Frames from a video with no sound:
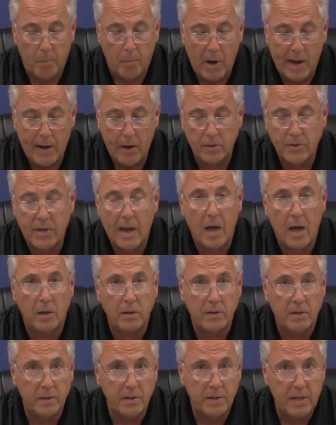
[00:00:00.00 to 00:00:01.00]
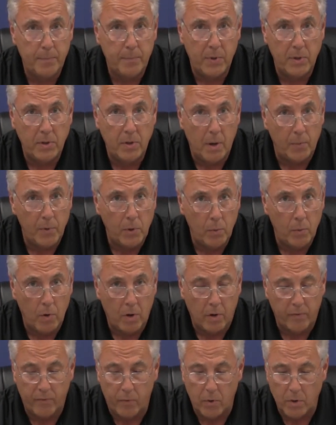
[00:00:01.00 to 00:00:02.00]
by our talented DPW
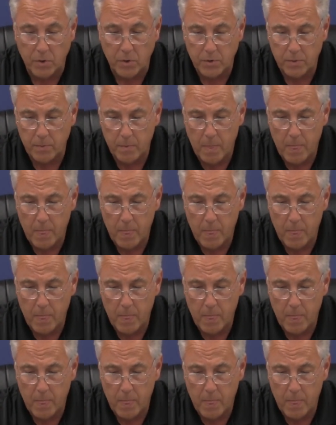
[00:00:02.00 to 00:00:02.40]
workforce.